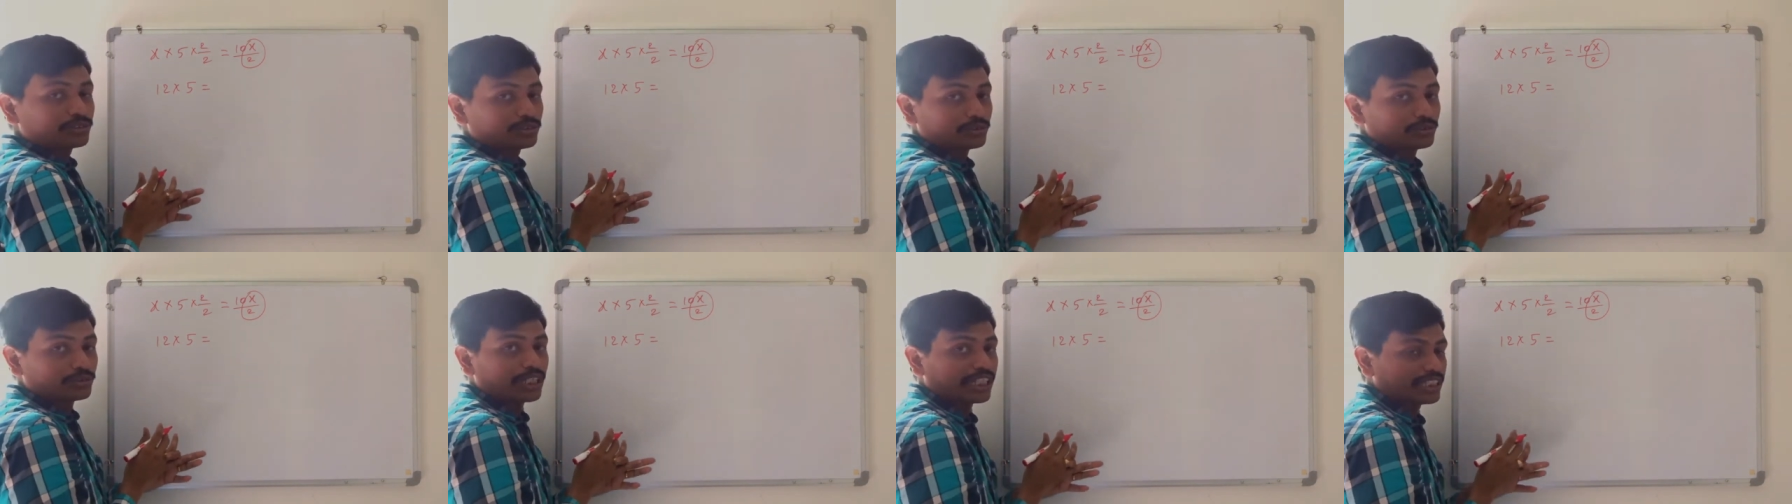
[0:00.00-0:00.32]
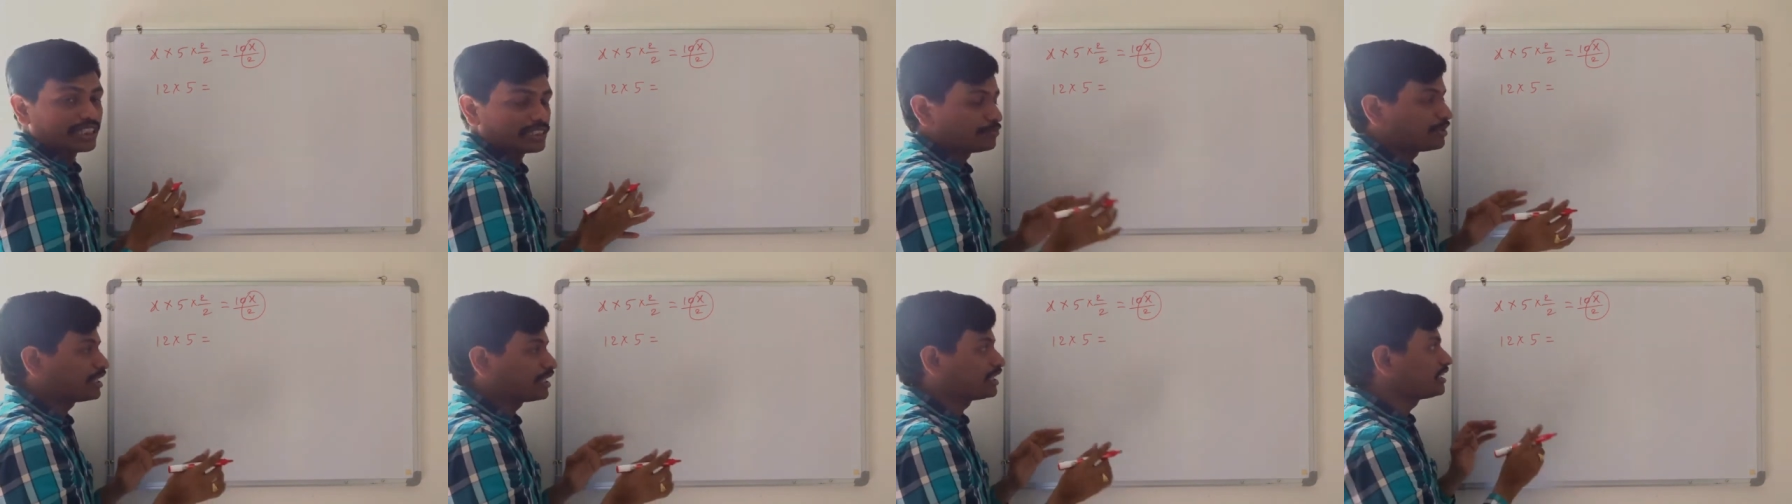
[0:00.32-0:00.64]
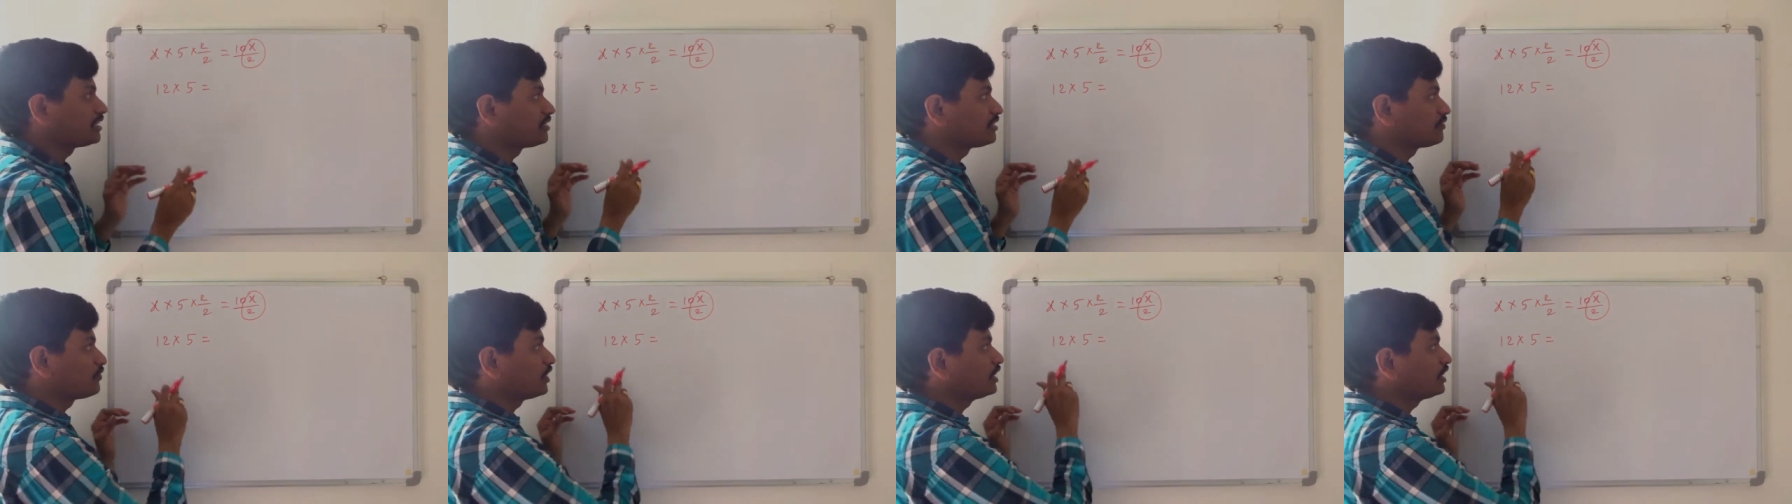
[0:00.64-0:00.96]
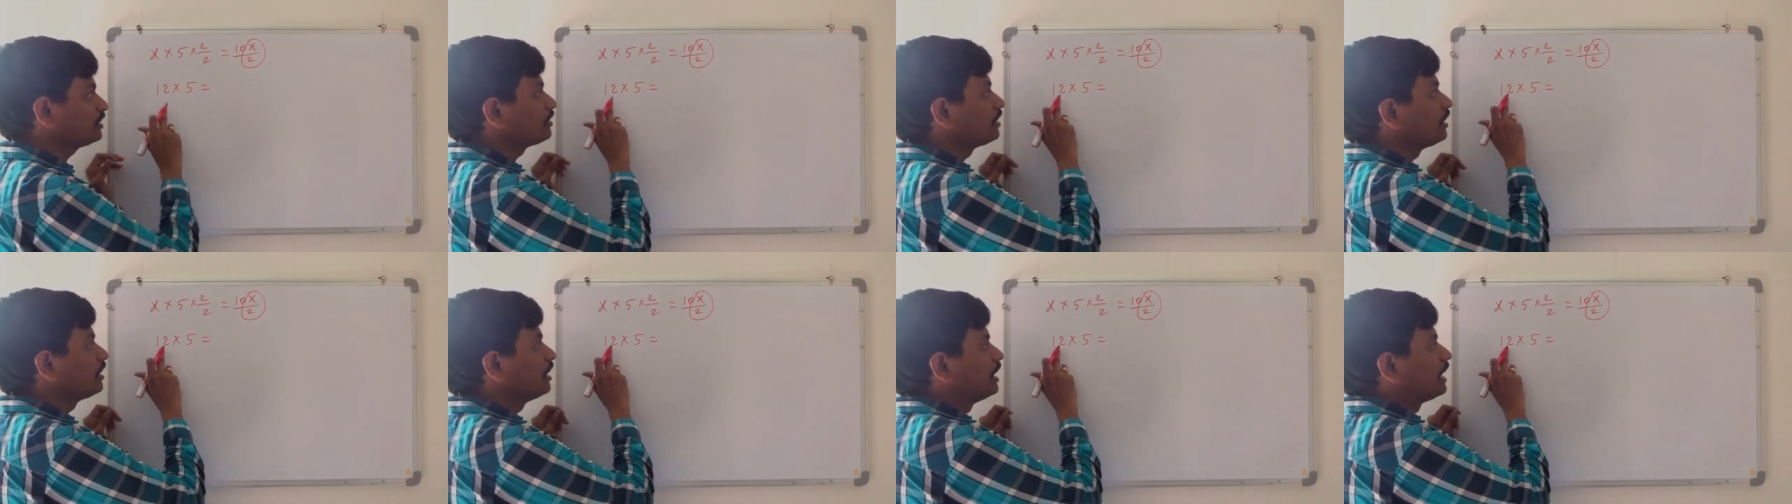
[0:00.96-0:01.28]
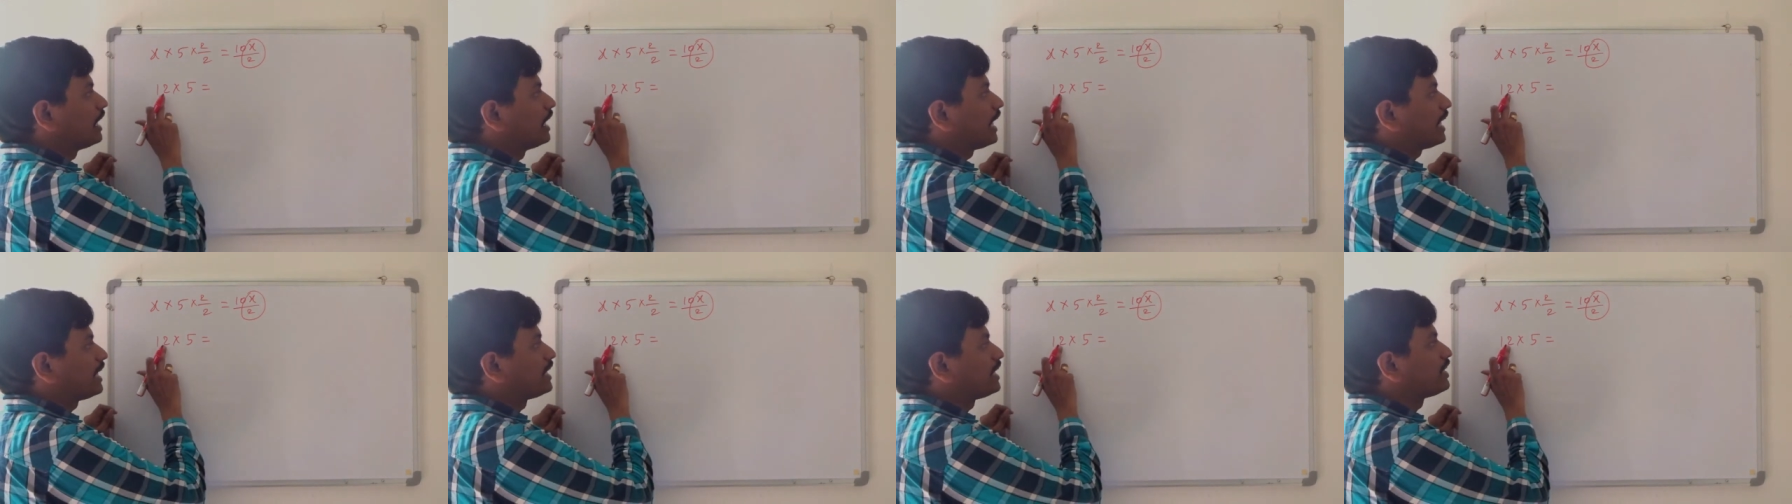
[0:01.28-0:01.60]
to explain it one.
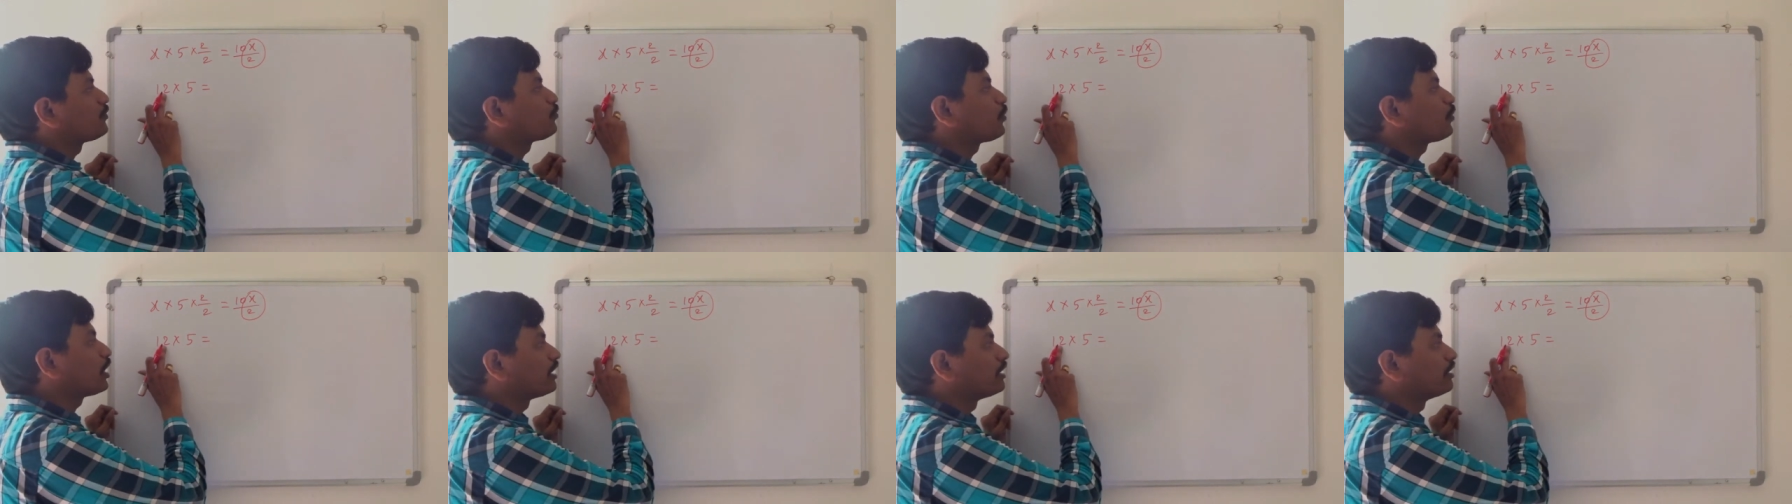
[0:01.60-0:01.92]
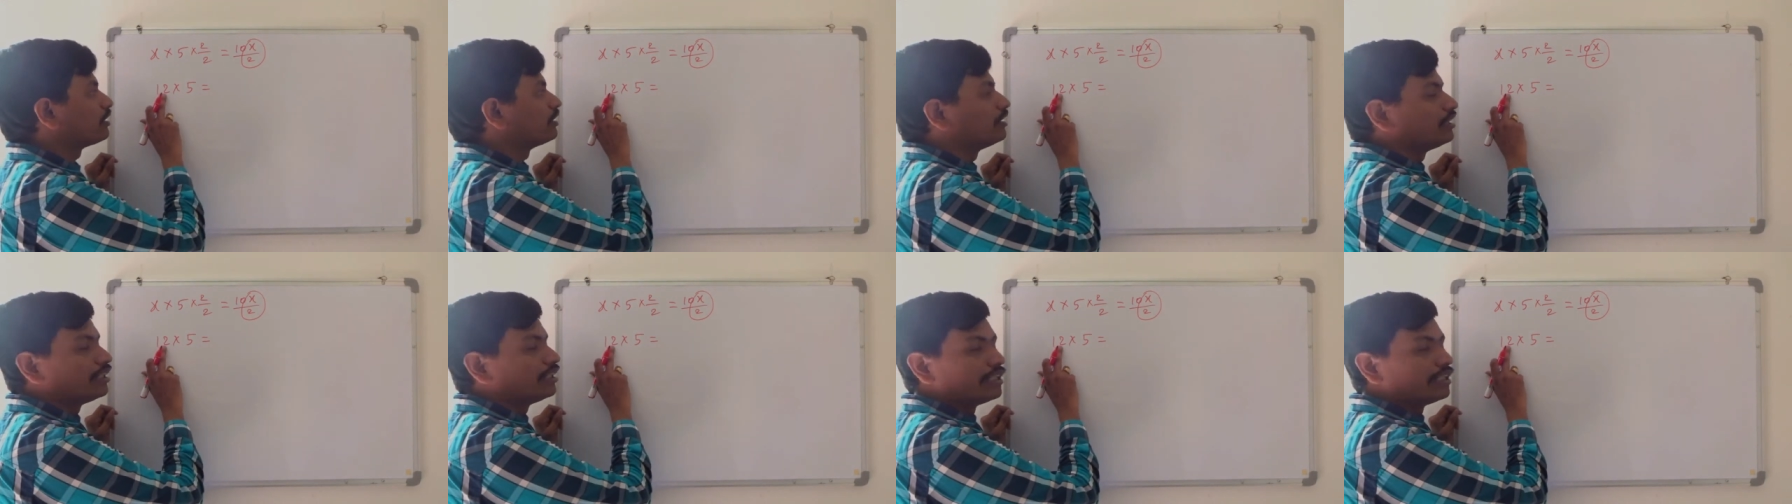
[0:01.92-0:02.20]
And 12.